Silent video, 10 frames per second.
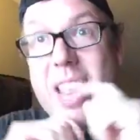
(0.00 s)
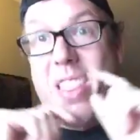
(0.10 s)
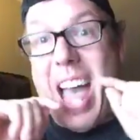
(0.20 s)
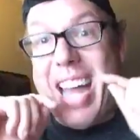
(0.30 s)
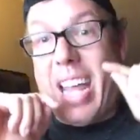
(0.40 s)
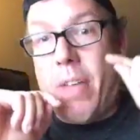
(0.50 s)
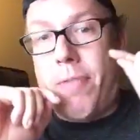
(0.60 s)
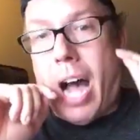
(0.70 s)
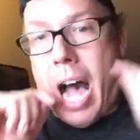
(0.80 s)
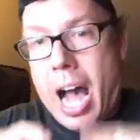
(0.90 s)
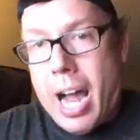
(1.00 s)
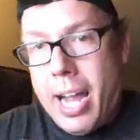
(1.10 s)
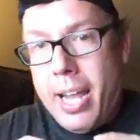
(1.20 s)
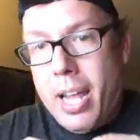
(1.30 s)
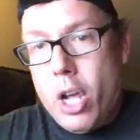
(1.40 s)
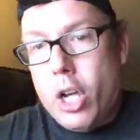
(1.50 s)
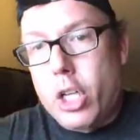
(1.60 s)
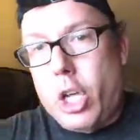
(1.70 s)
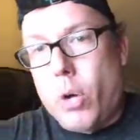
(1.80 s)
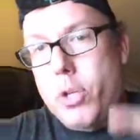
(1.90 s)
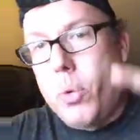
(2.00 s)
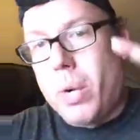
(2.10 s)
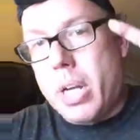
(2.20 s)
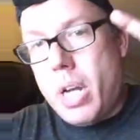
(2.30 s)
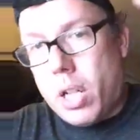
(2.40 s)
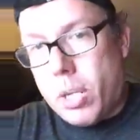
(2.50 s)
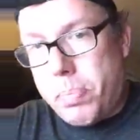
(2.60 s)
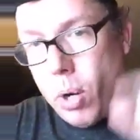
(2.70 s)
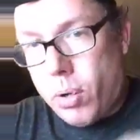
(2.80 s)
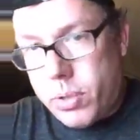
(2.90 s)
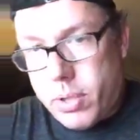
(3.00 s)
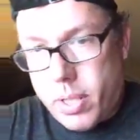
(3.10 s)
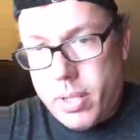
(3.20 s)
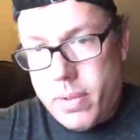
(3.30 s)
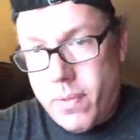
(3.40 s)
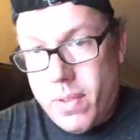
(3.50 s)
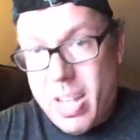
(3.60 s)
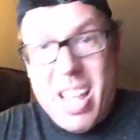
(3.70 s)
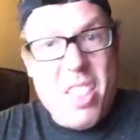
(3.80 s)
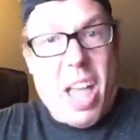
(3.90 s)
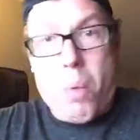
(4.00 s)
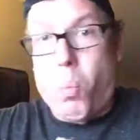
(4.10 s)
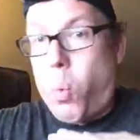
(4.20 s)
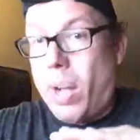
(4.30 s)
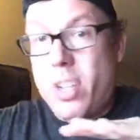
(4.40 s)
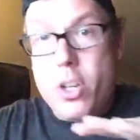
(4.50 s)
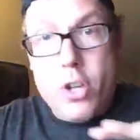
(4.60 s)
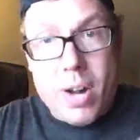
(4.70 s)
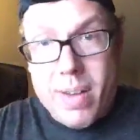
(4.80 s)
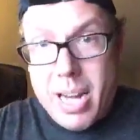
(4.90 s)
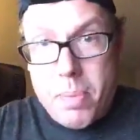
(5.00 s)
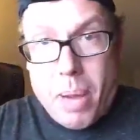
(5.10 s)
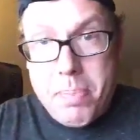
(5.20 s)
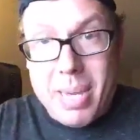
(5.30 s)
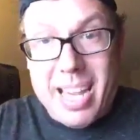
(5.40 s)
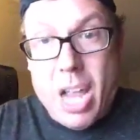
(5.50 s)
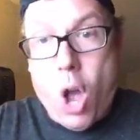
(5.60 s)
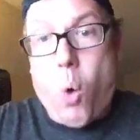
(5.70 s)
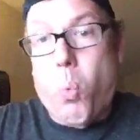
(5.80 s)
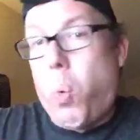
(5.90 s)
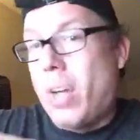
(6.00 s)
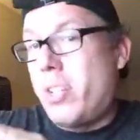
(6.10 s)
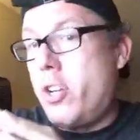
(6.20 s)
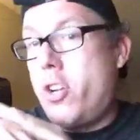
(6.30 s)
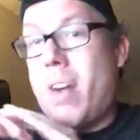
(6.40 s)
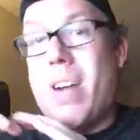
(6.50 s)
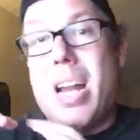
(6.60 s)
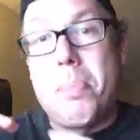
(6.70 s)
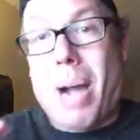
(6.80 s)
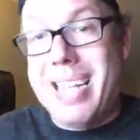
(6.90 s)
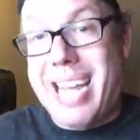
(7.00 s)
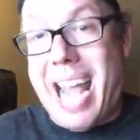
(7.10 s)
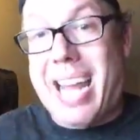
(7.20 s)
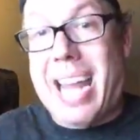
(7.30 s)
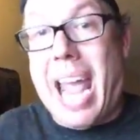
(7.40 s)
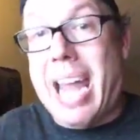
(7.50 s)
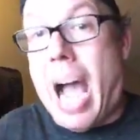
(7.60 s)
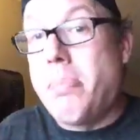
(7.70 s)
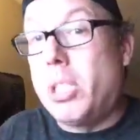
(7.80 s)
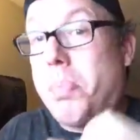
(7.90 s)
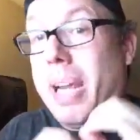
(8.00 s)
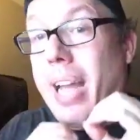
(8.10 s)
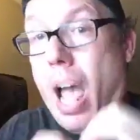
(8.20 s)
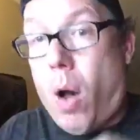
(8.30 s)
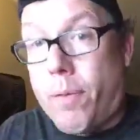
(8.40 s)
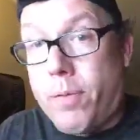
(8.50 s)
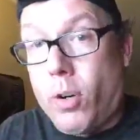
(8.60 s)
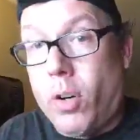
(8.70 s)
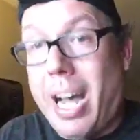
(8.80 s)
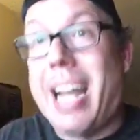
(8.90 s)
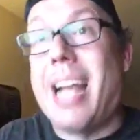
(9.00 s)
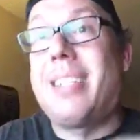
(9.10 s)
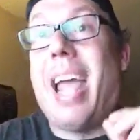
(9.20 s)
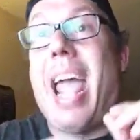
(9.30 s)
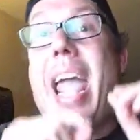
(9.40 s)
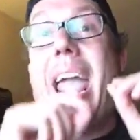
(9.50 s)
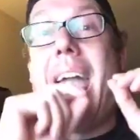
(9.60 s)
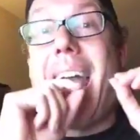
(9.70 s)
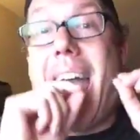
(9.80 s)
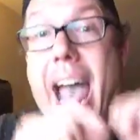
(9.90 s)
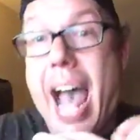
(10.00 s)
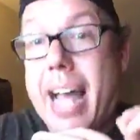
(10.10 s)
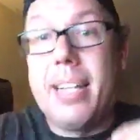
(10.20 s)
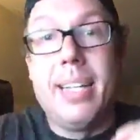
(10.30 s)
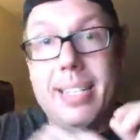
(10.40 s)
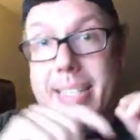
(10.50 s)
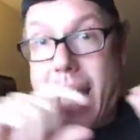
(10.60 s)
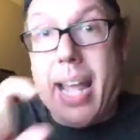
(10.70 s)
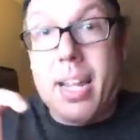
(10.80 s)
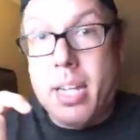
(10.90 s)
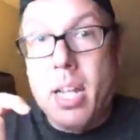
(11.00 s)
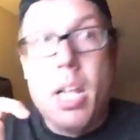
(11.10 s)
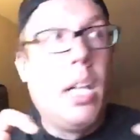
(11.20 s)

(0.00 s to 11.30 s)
that if I go to another post that wasn't generated by me, wasn't generated by Dan, and I'm just being helpful, and I say, hey, at Dan,